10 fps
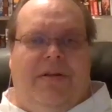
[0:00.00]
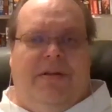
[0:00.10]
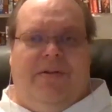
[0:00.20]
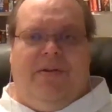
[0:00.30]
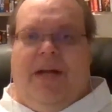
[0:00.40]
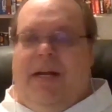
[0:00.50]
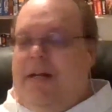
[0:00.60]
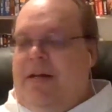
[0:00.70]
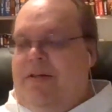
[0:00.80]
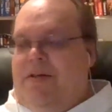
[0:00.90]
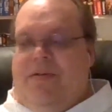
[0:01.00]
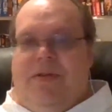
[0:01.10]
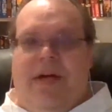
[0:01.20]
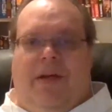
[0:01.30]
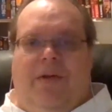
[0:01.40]
to get it done. So
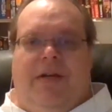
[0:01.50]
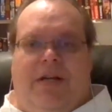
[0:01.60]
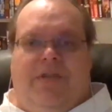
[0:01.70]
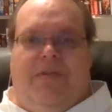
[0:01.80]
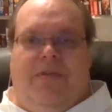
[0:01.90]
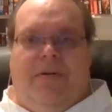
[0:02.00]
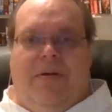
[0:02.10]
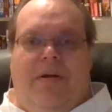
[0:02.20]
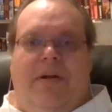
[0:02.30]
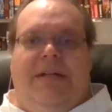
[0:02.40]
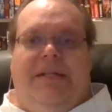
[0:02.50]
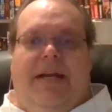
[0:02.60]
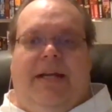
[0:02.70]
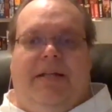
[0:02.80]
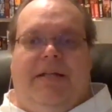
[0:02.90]
thank you, Taj, for
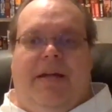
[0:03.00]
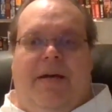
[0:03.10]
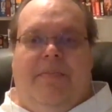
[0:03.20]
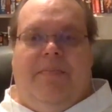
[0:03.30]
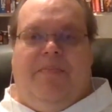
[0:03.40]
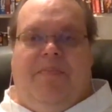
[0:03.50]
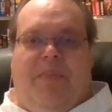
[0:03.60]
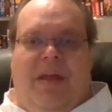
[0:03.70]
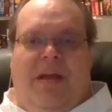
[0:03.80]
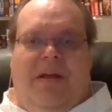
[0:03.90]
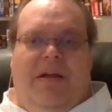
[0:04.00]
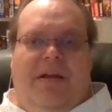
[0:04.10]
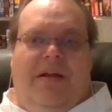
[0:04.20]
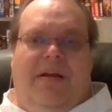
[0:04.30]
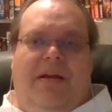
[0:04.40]
taking the time.
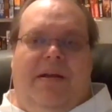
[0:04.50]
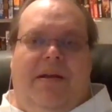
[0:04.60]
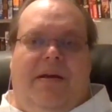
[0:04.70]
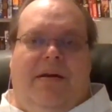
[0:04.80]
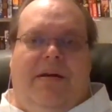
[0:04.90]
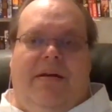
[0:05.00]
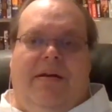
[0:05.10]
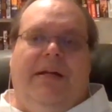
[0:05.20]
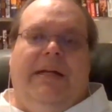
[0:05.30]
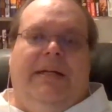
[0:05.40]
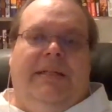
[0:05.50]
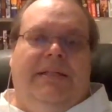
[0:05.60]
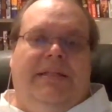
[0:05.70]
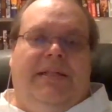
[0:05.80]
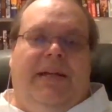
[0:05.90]
And
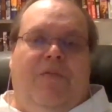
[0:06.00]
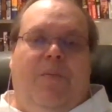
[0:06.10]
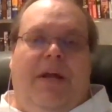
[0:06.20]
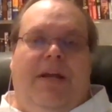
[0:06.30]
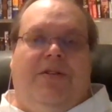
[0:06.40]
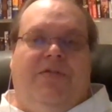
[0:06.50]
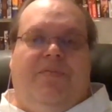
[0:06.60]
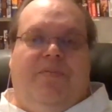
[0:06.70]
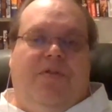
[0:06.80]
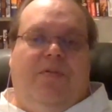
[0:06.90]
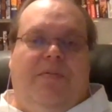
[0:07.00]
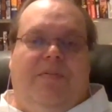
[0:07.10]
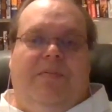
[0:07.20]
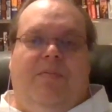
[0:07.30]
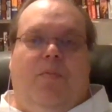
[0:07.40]
everybody else for
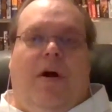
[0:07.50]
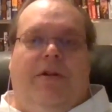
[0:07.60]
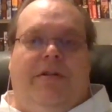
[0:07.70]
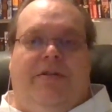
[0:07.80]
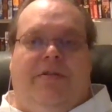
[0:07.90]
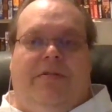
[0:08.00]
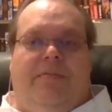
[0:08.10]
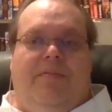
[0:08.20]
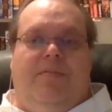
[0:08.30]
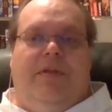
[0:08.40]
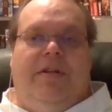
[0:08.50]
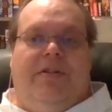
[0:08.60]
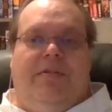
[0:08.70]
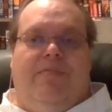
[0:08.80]
watching us with this